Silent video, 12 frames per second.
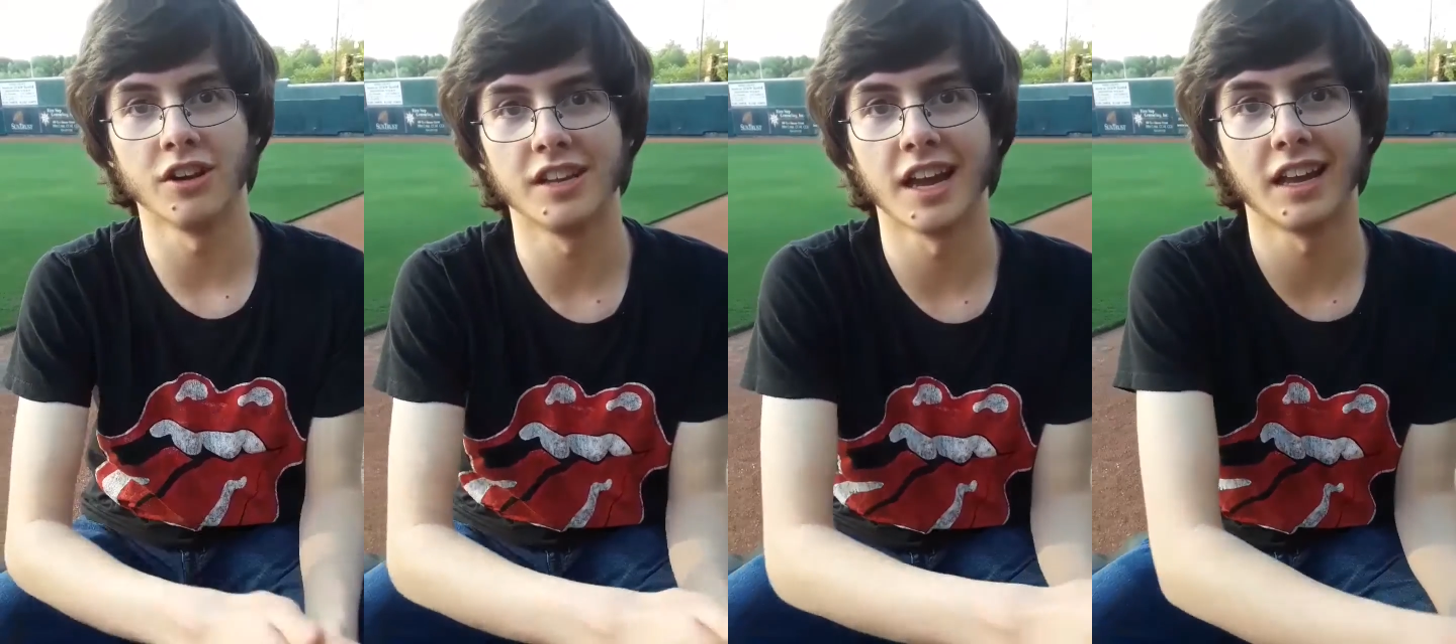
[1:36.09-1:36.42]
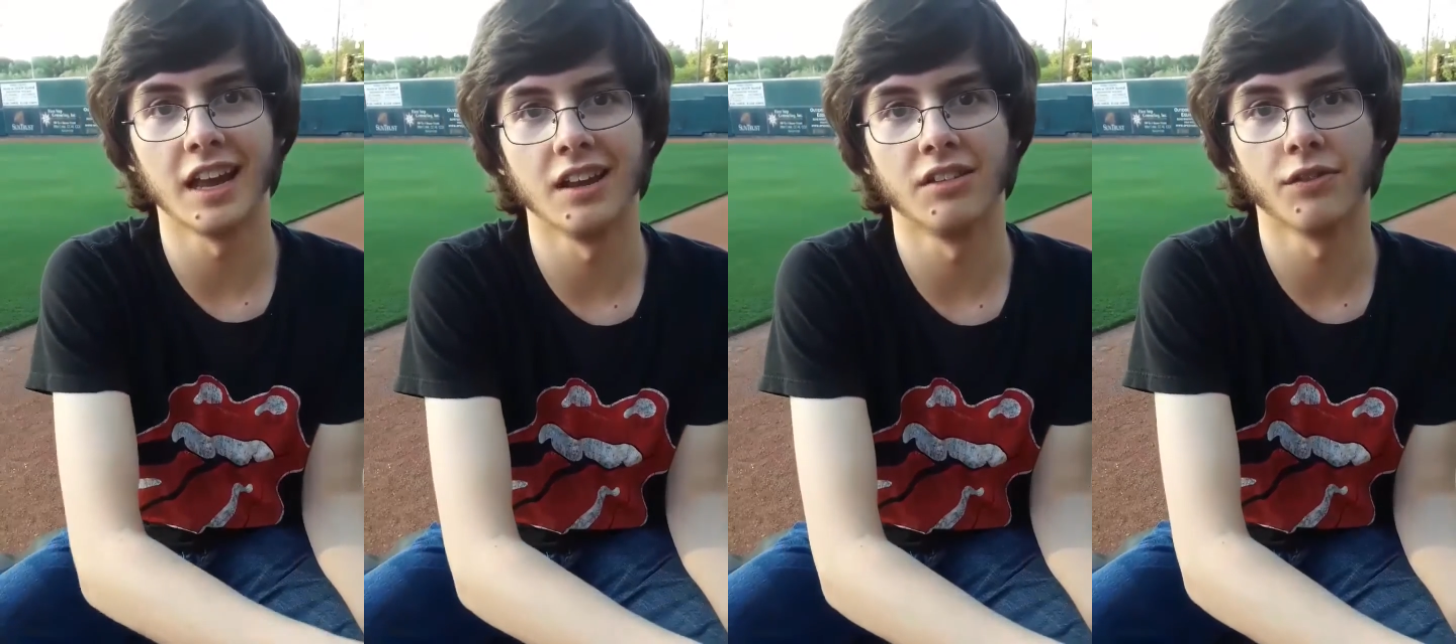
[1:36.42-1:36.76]

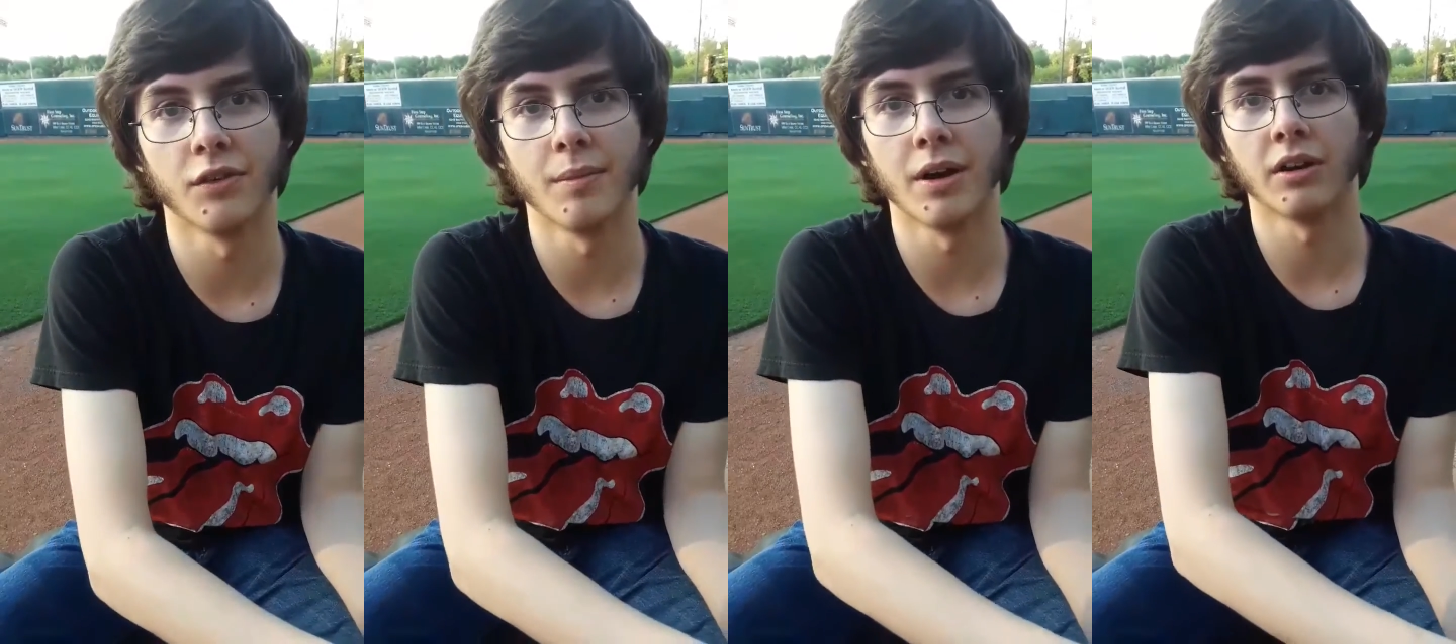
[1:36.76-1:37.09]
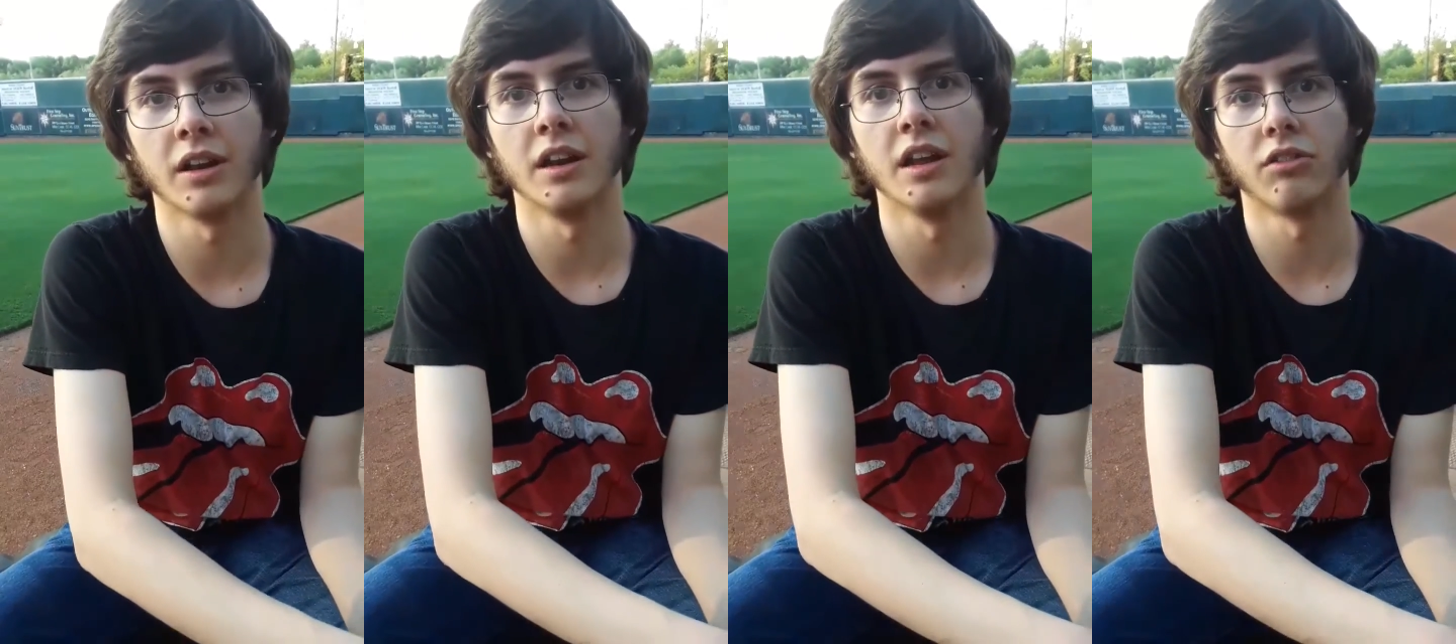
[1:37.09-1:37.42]
decades of
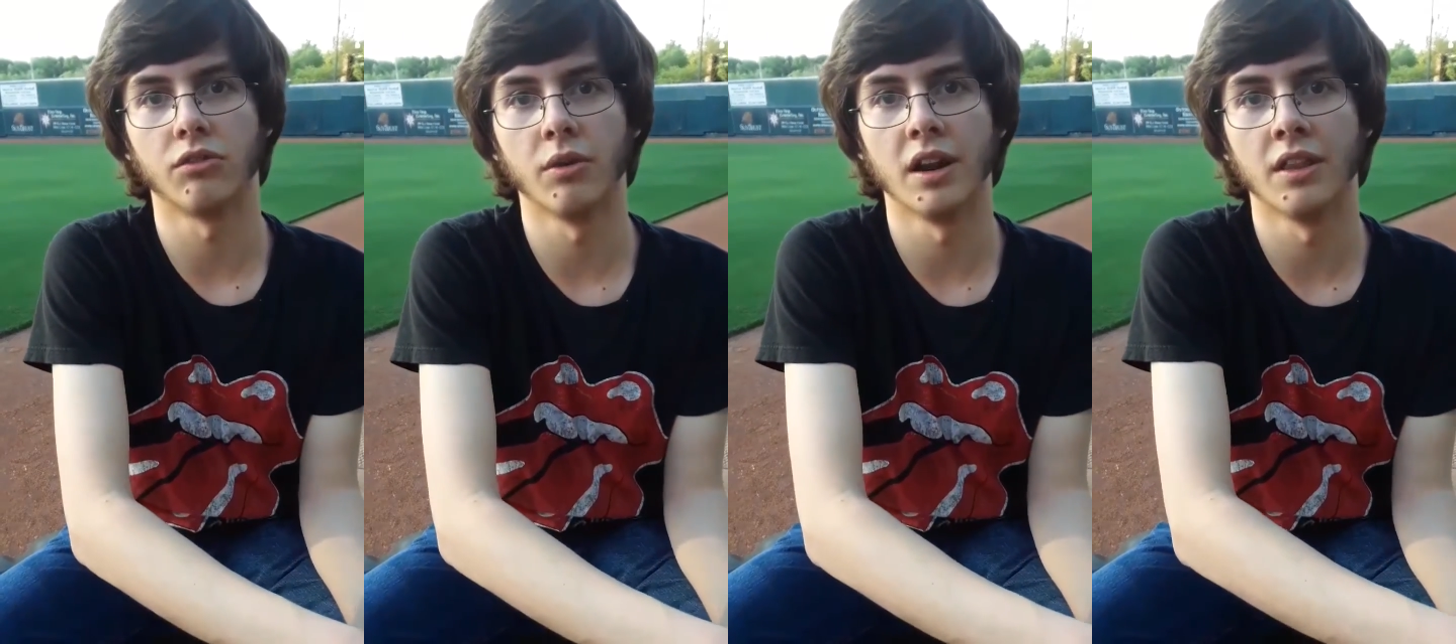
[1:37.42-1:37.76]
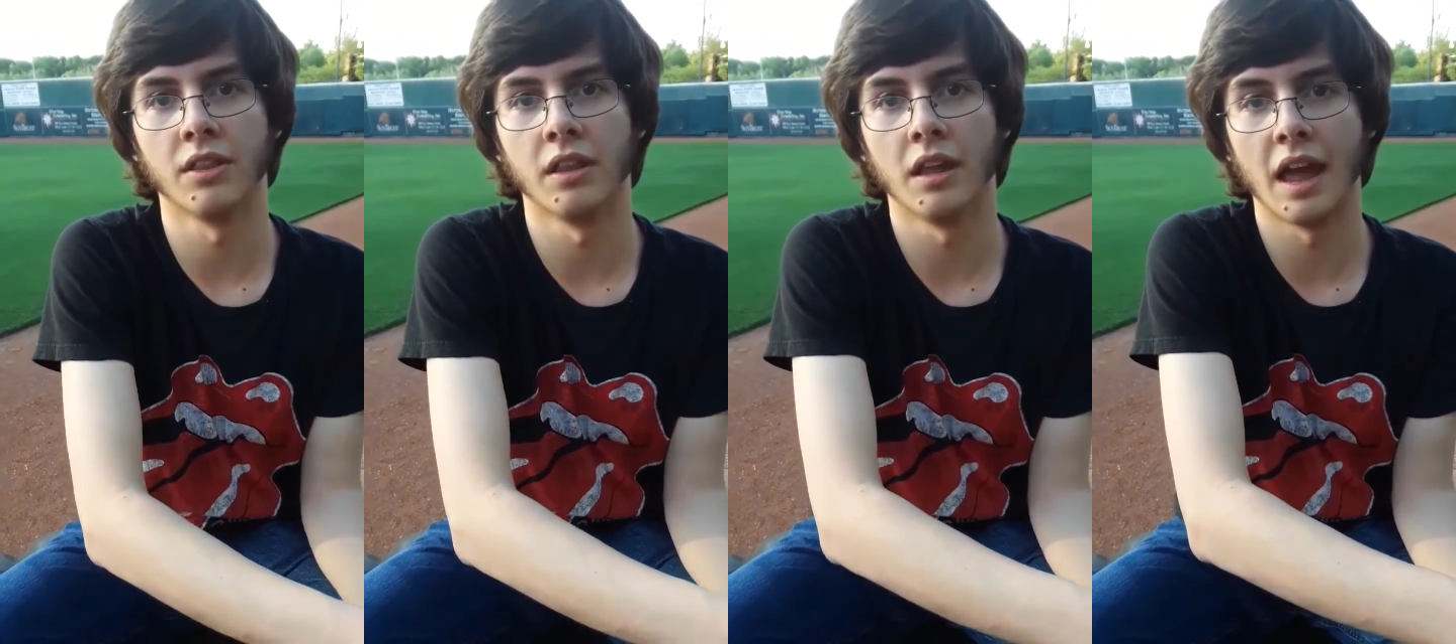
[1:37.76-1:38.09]
American history
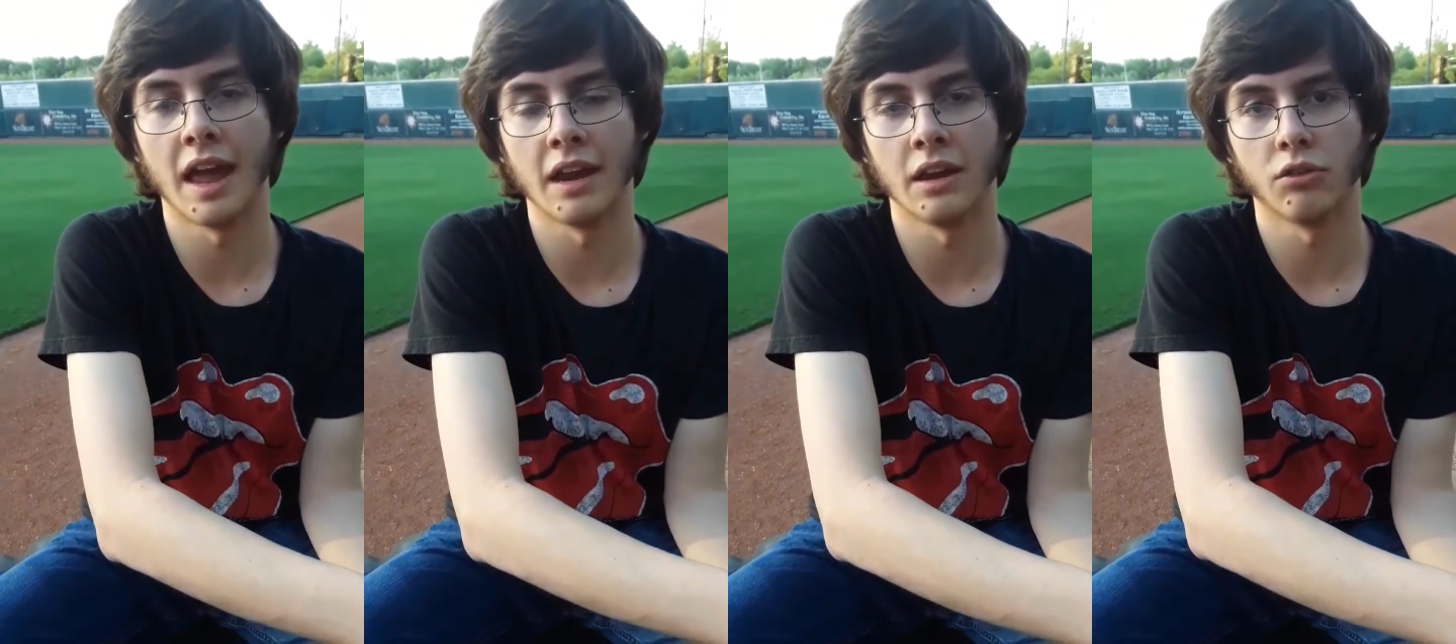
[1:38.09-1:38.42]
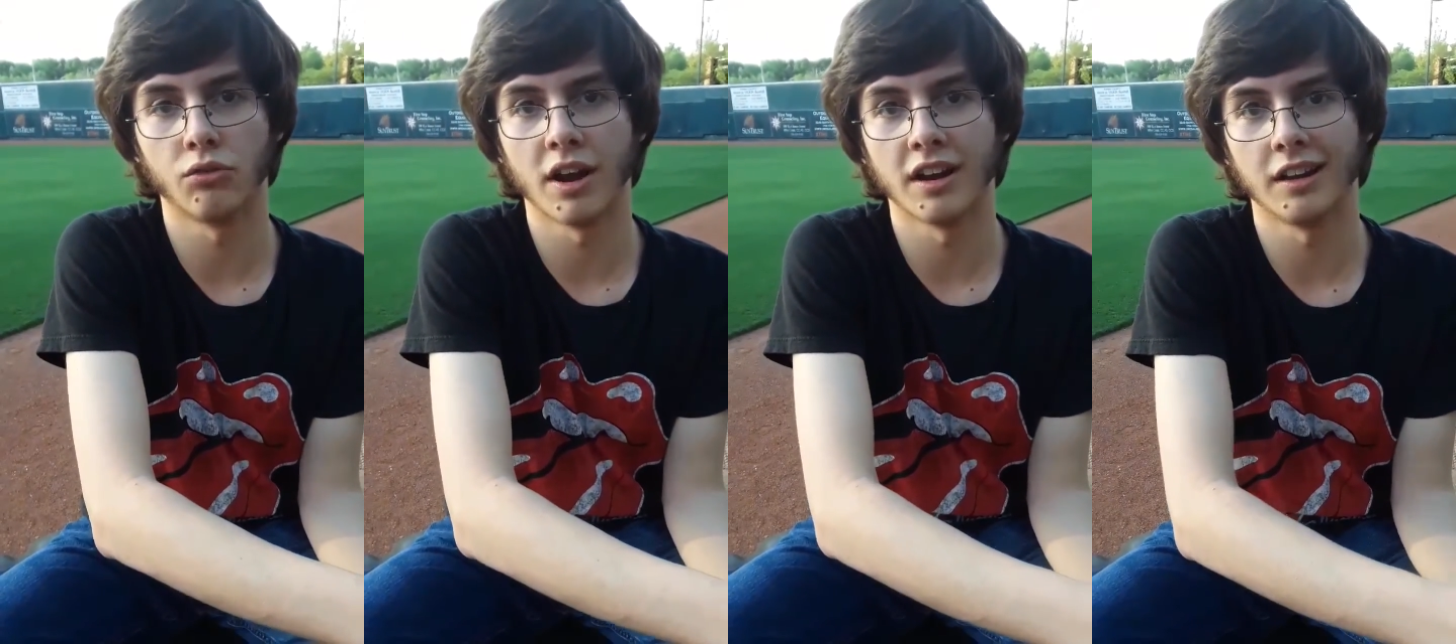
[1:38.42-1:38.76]
and
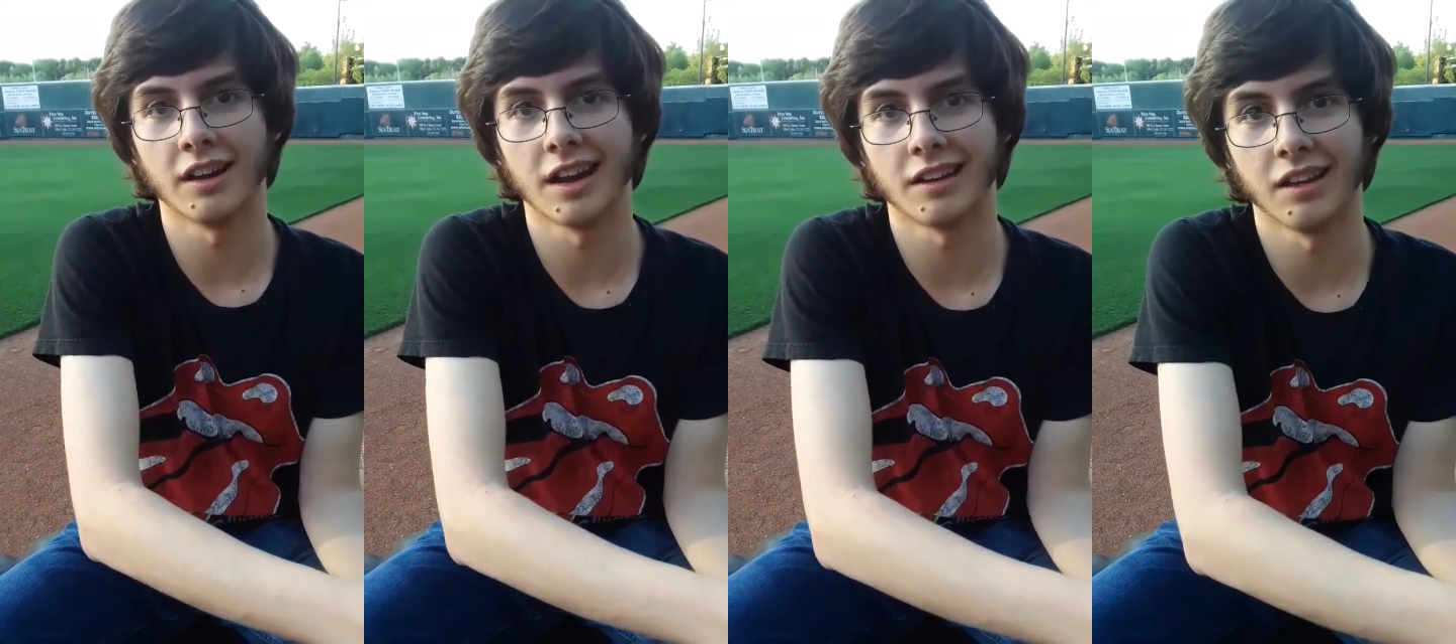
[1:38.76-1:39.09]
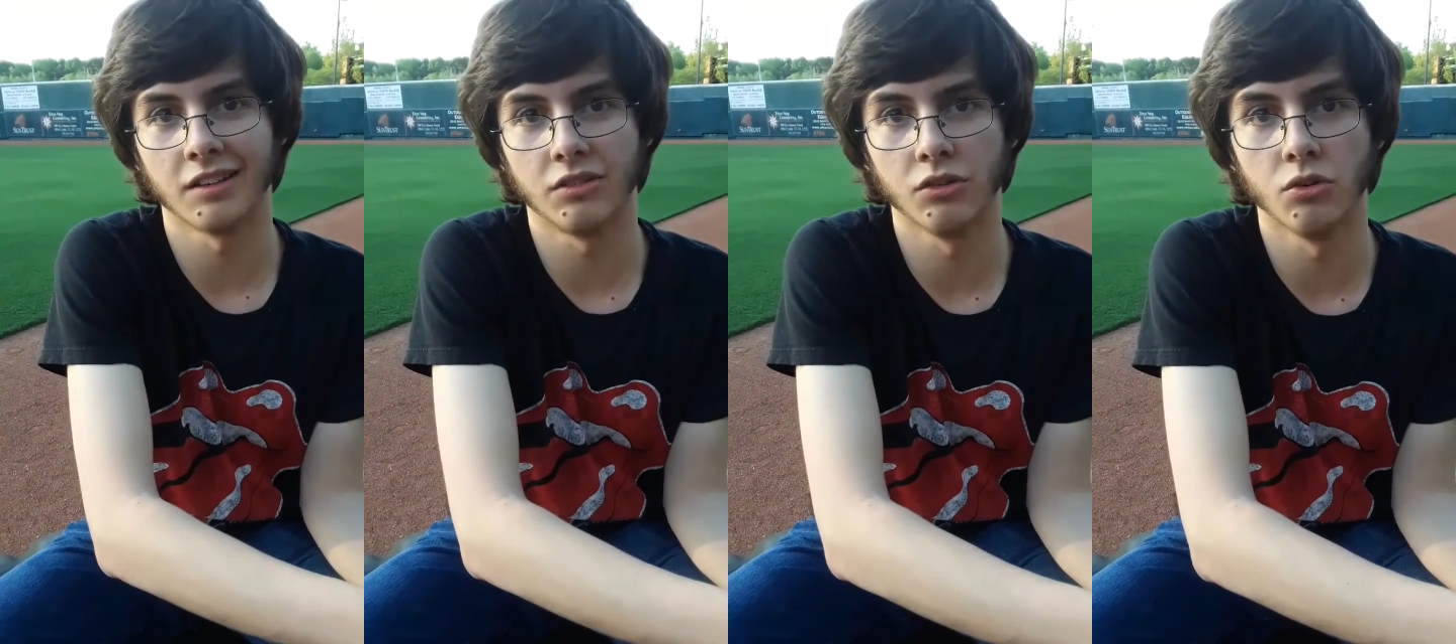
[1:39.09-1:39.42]
tried to connect
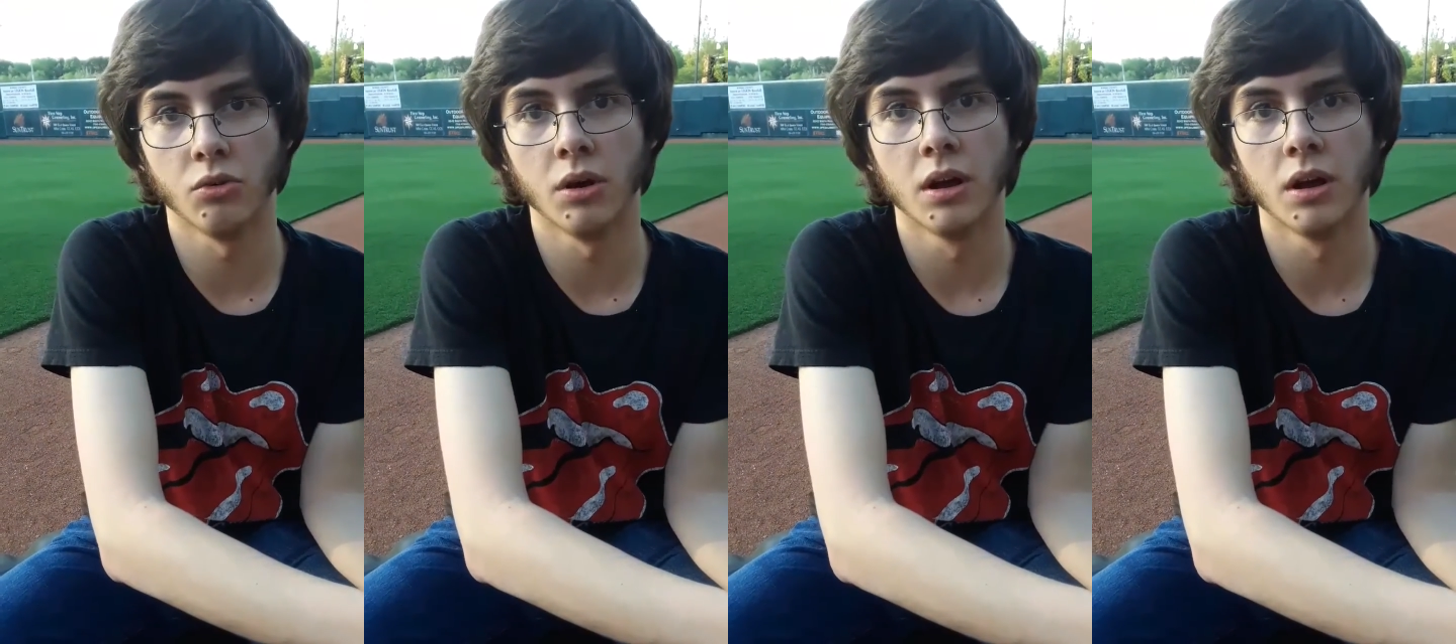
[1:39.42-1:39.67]
it to